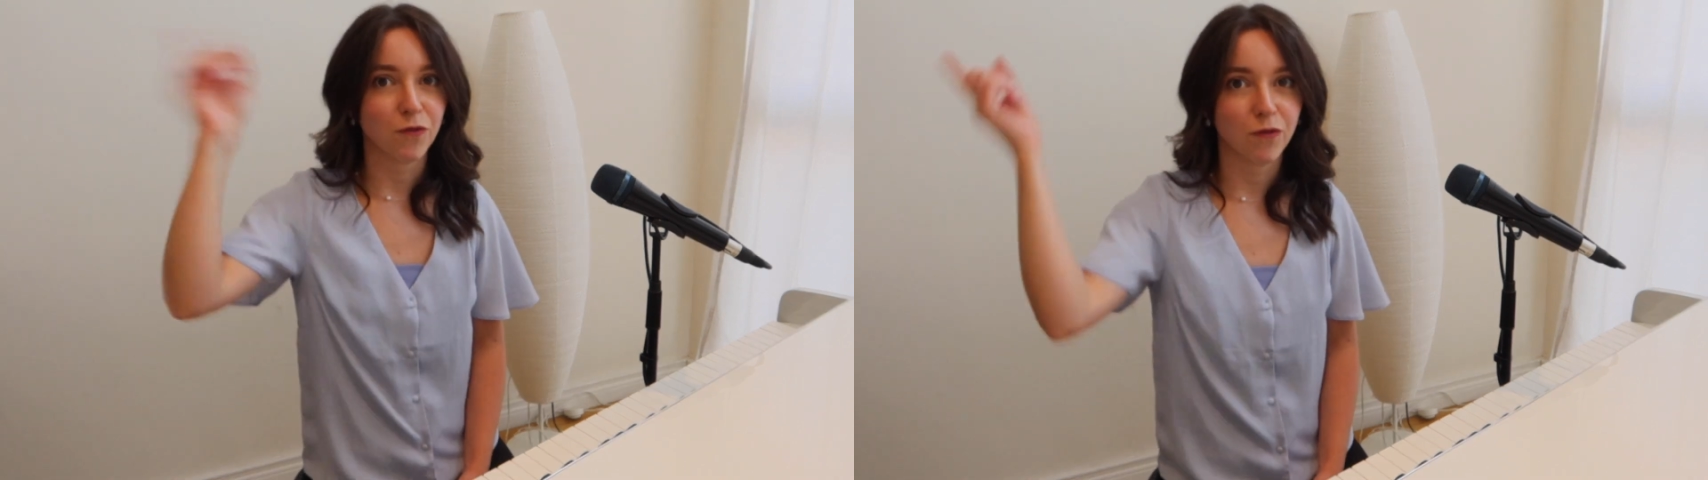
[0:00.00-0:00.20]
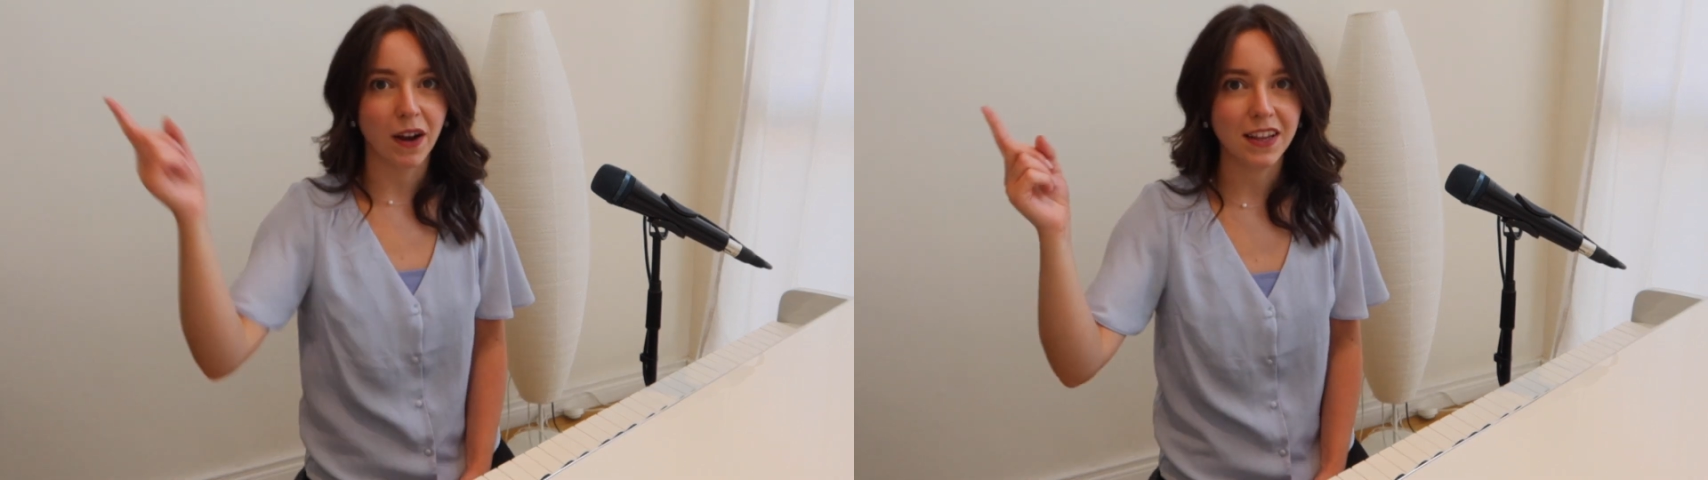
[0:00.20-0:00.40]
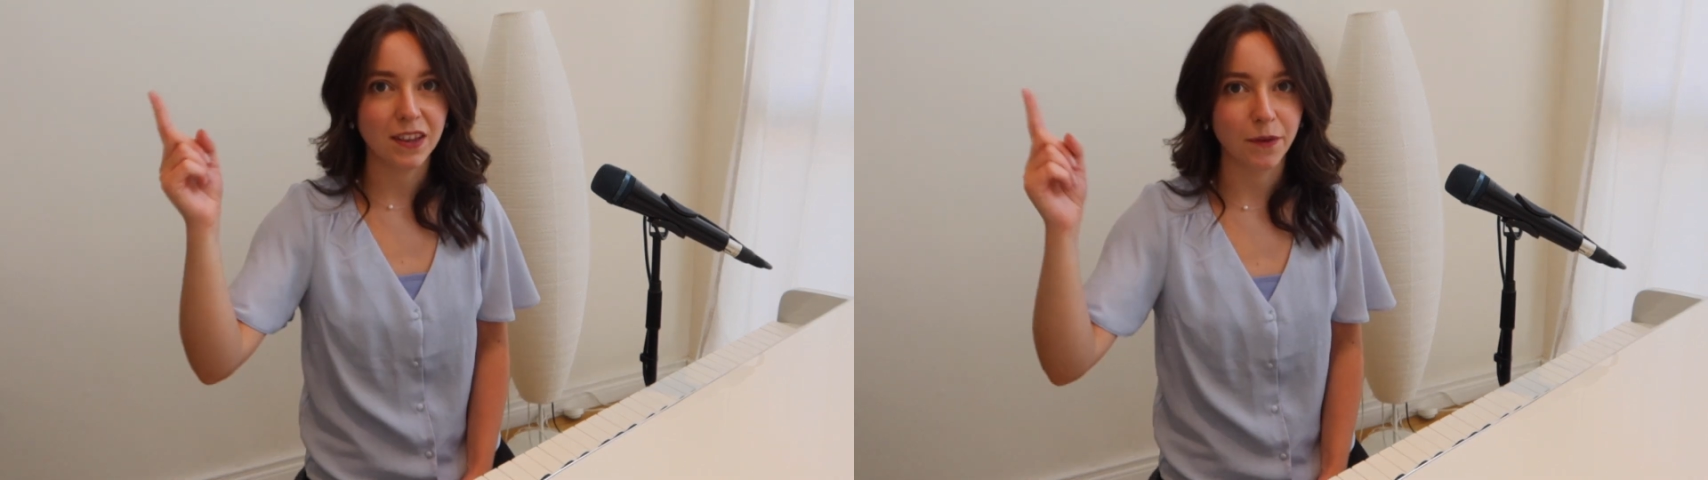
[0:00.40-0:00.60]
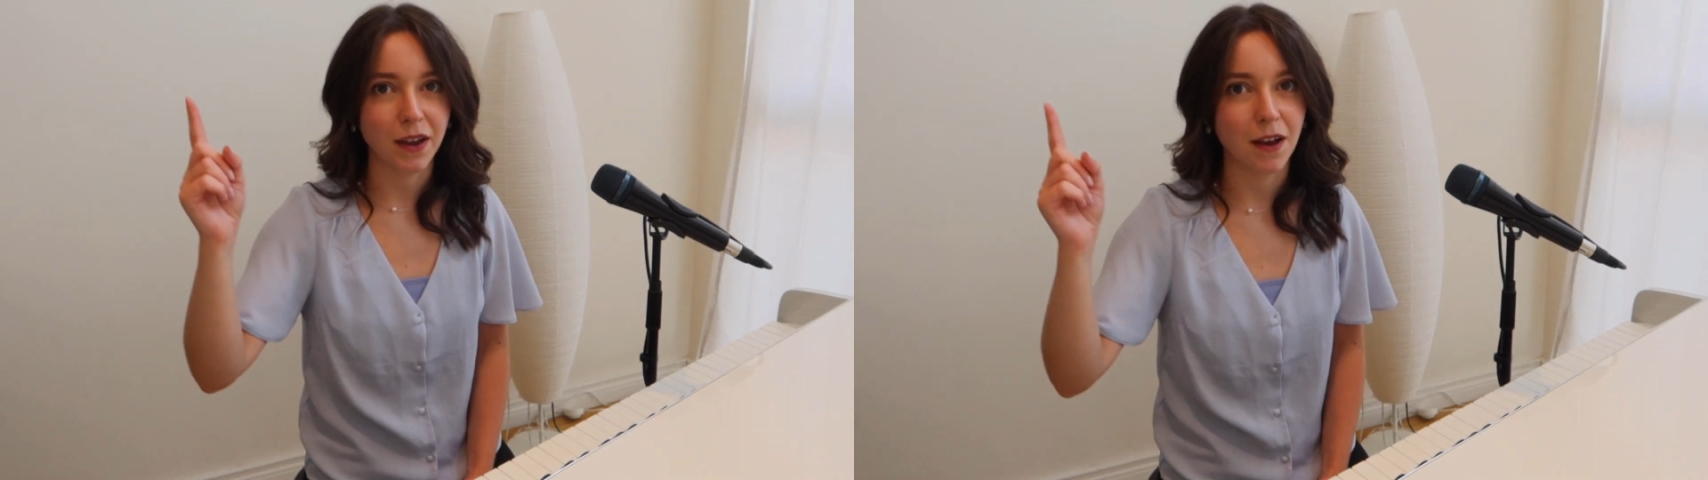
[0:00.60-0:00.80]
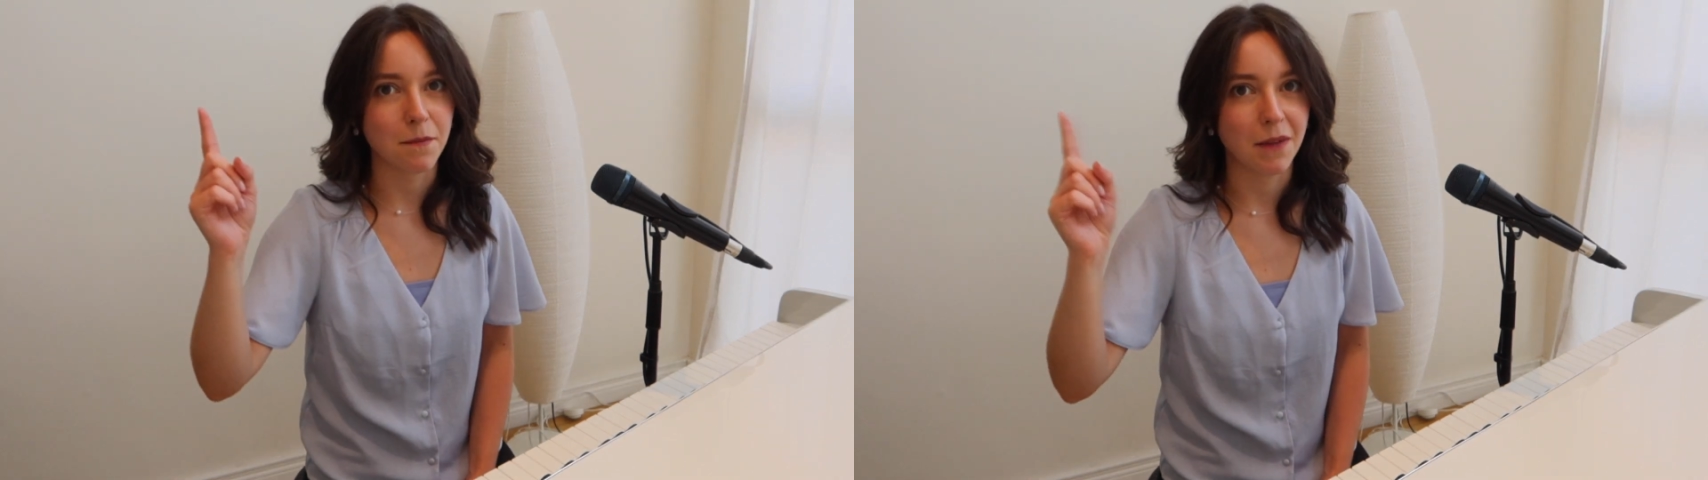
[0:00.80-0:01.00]
right the
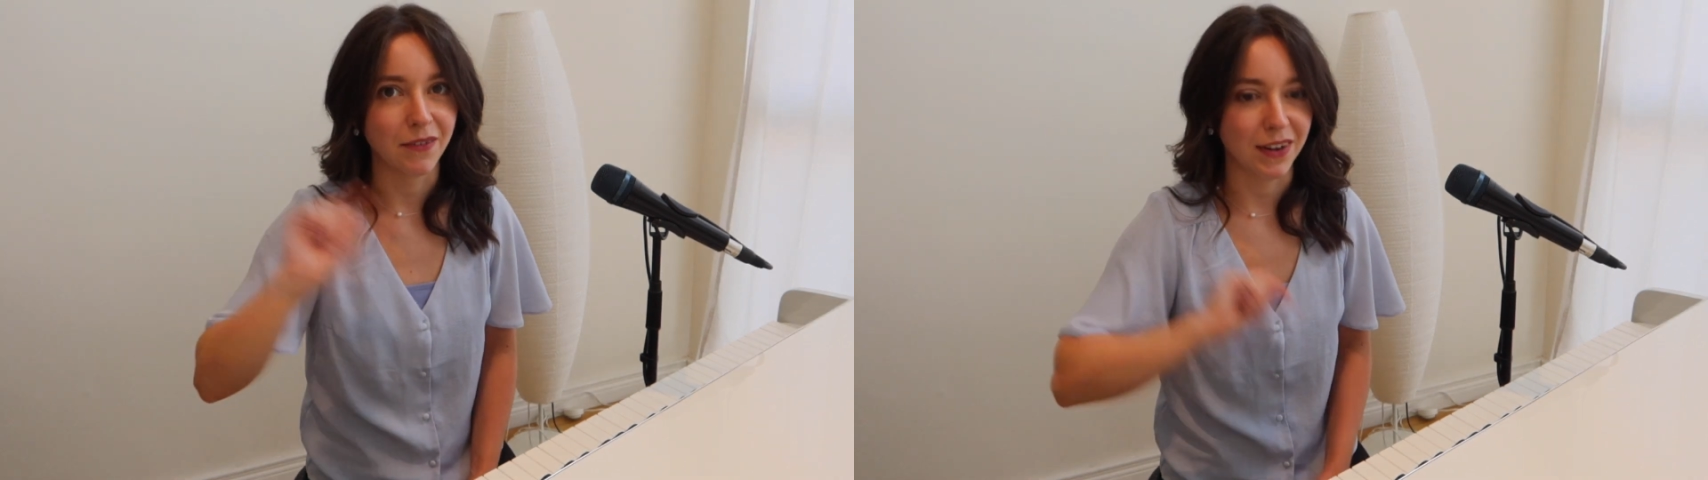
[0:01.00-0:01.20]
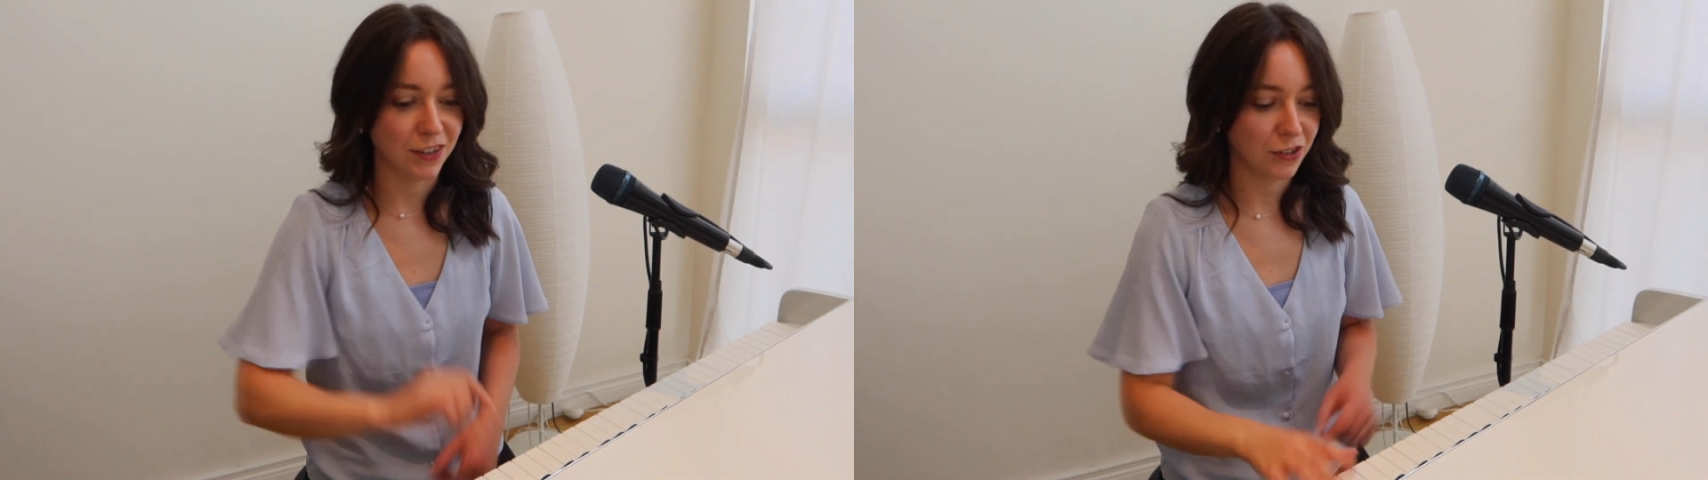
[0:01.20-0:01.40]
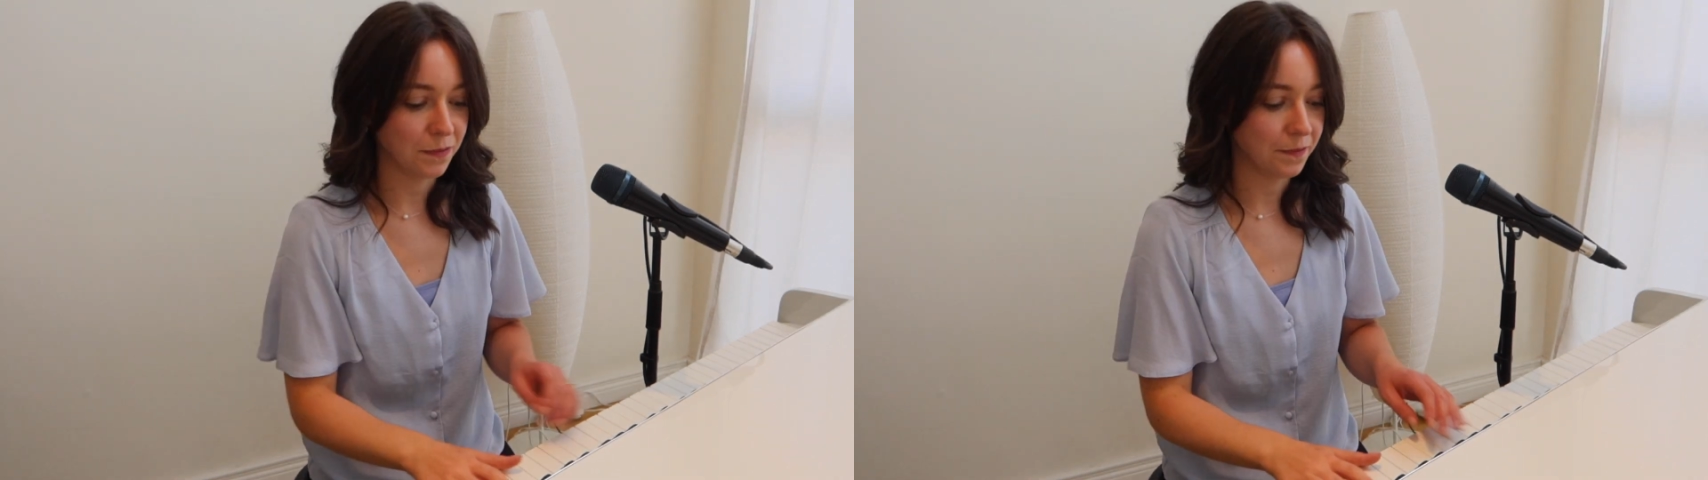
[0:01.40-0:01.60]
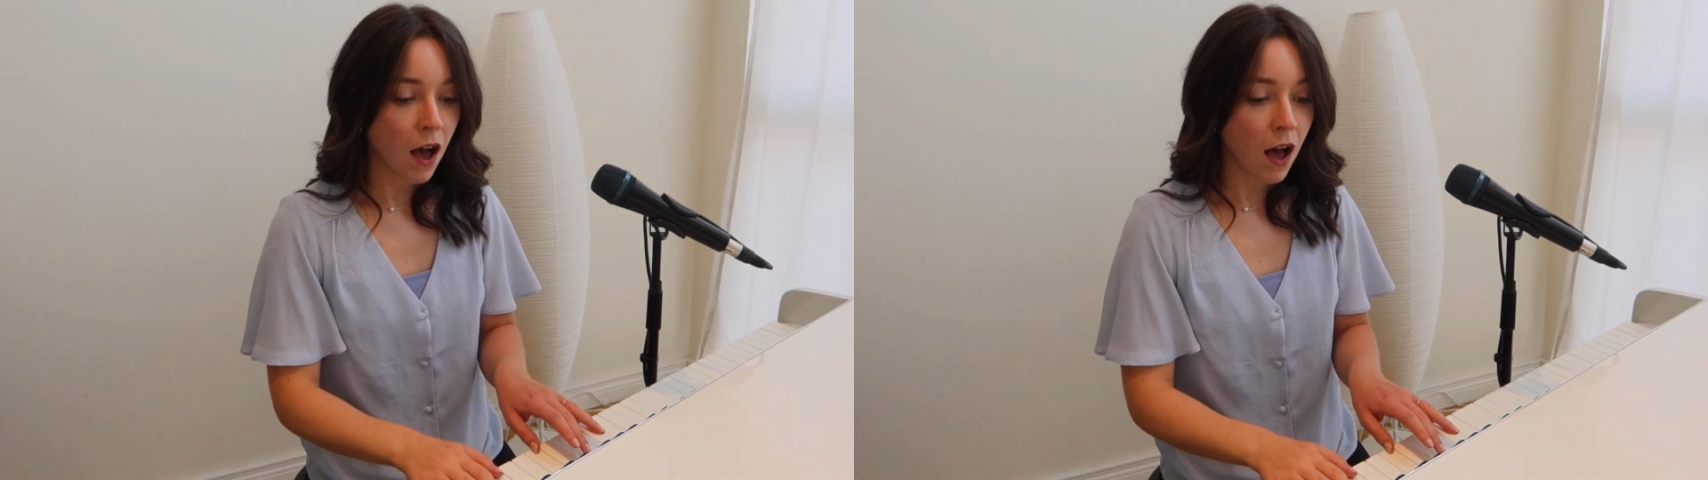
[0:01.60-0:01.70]
way up my range.